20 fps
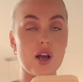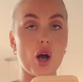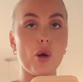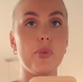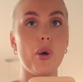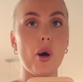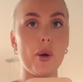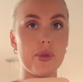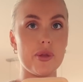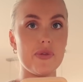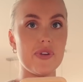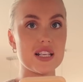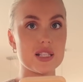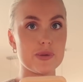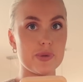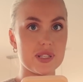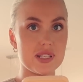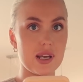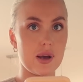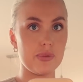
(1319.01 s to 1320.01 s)
I'll pop the
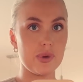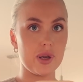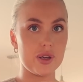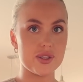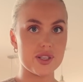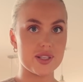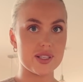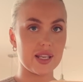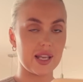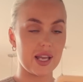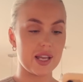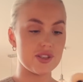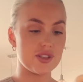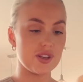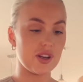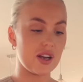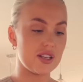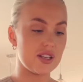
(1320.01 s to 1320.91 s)
recipe down below just in case you